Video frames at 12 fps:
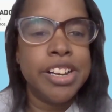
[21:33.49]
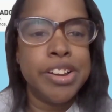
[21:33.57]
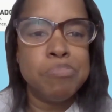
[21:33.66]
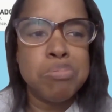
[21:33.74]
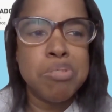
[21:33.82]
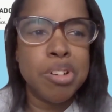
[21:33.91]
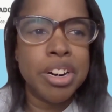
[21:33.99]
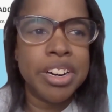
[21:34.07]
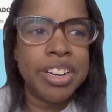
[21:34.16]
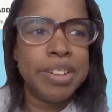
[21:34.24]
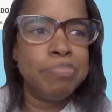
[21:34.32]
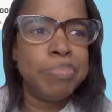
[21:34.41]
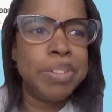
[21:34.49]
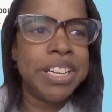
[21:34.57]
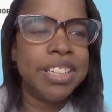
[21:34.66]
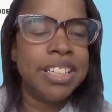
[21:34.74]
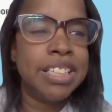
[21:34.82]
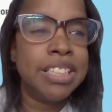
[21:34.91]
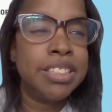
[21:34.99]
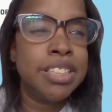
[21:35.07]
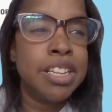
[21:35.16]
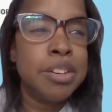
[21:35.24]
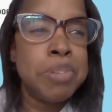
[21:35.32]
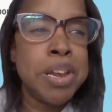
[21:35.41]
important because
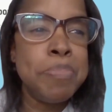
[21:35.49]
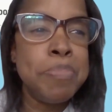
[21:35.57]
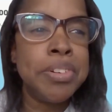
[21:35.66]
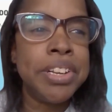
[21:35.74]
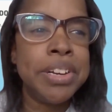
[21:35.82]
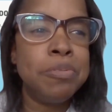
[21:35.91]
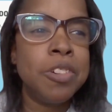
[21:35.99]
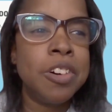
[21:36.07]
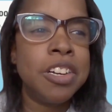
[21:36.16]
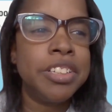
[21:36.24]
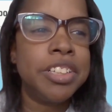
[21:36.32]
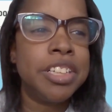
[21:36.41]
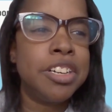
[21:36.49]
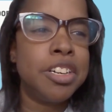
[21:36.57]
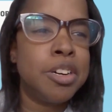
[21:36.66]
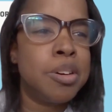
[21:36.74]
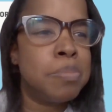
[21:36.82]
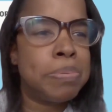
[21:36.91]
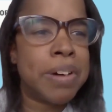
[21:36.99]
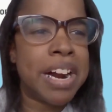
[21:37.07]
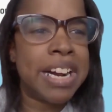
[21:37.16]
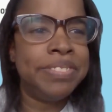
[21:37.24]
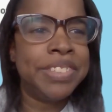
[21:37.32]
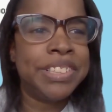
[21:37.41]
people that want their own
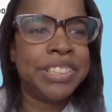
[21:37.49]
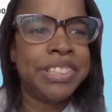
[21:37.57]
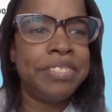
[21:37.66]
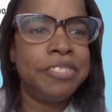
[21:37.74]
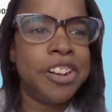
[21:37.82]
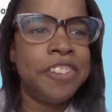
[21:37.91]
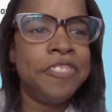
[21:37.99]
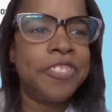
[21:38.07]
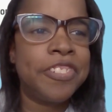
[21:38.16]
privacy with